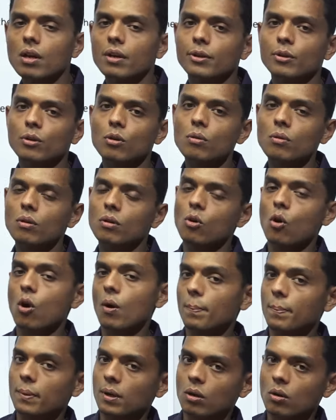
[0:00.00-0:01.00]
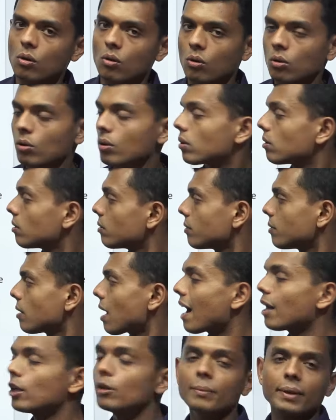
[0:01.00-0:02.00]
you know, copper or
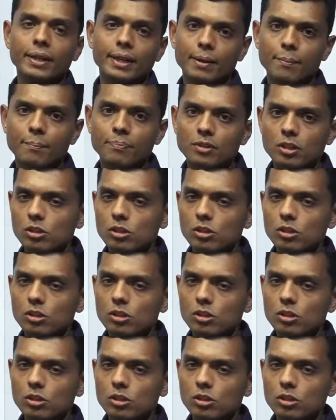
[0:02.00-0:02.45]
aluminium.